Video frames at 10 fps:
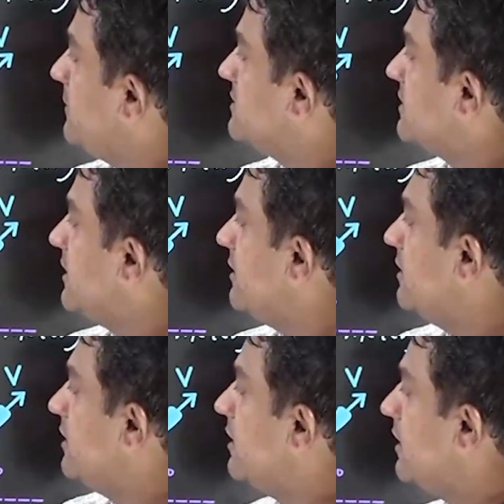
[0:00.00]
per second,
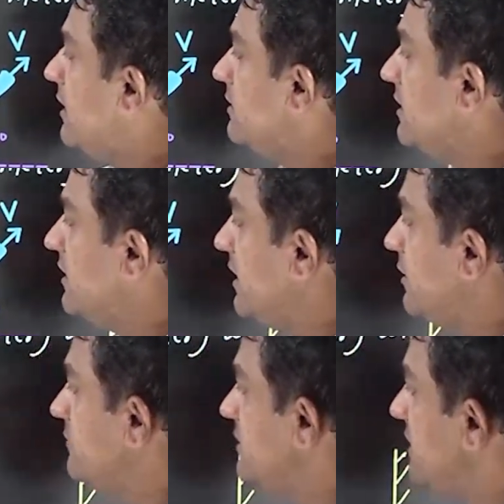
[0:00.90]
and the die
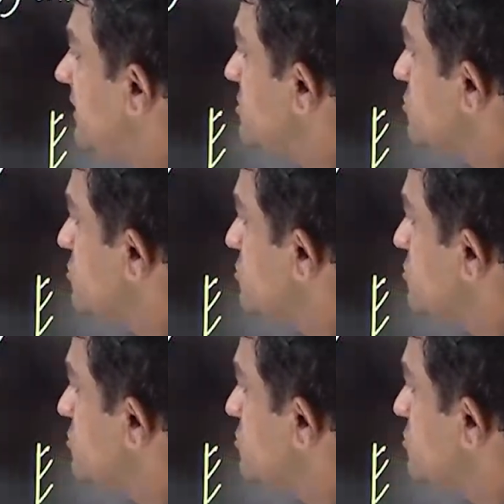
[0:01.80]
of the jet is